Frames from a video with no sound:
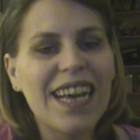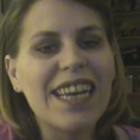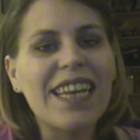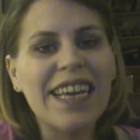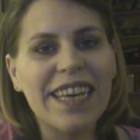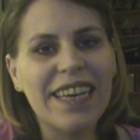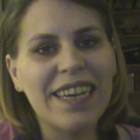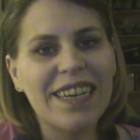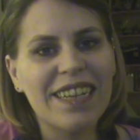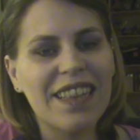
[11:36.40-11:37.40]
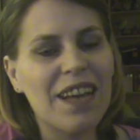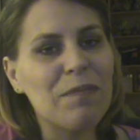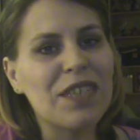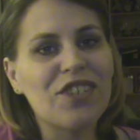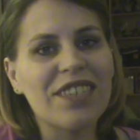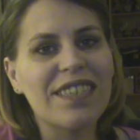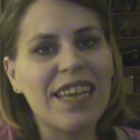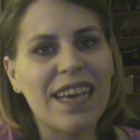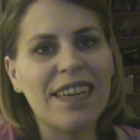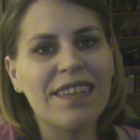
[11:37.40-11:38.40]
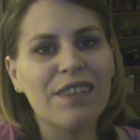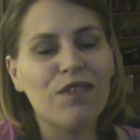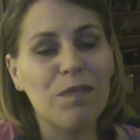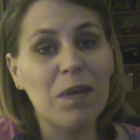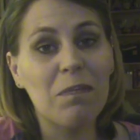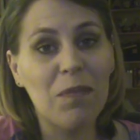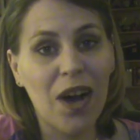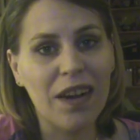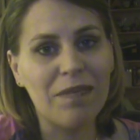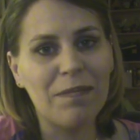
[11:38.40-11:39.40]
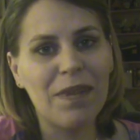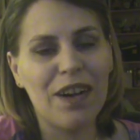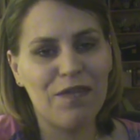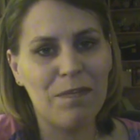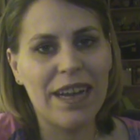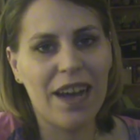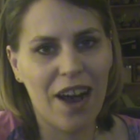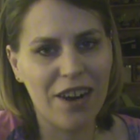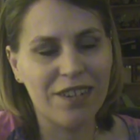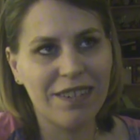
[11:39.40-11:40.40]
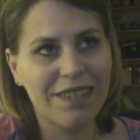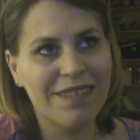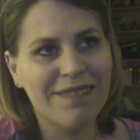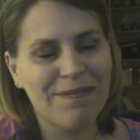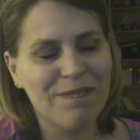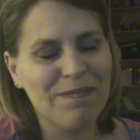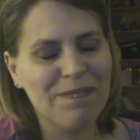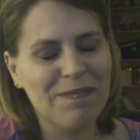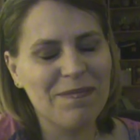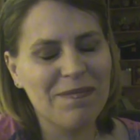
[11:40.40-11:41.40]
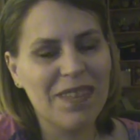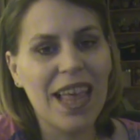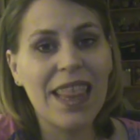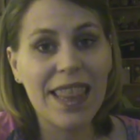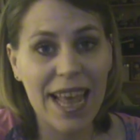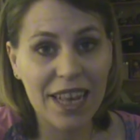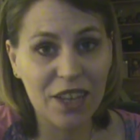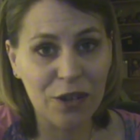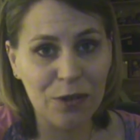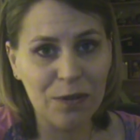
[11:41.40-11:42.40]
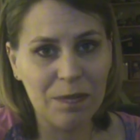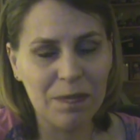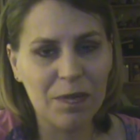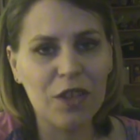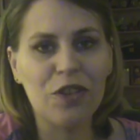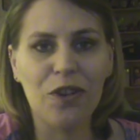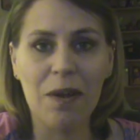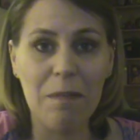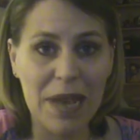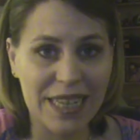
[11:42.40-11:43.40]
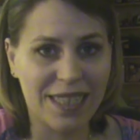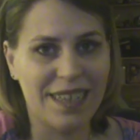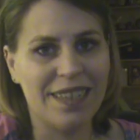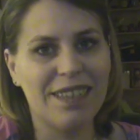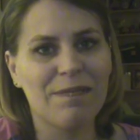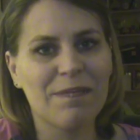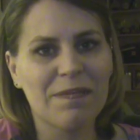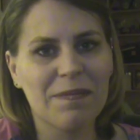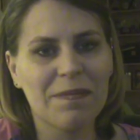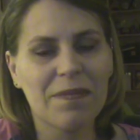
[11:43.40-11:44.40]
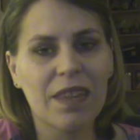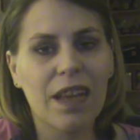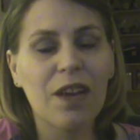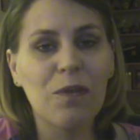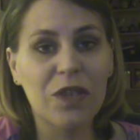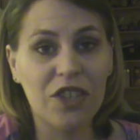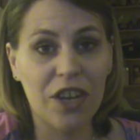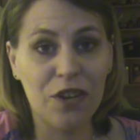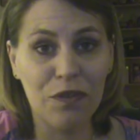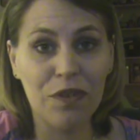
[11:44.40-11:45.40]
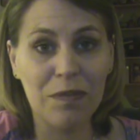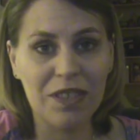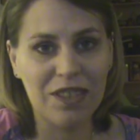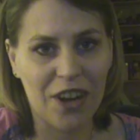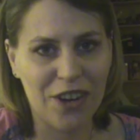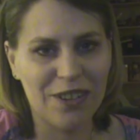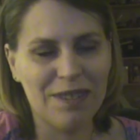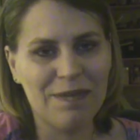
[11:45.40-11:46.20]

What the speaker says: Nikki, let me just say from the bottom of my heart, thank you. You're amazing, which I knew from the start.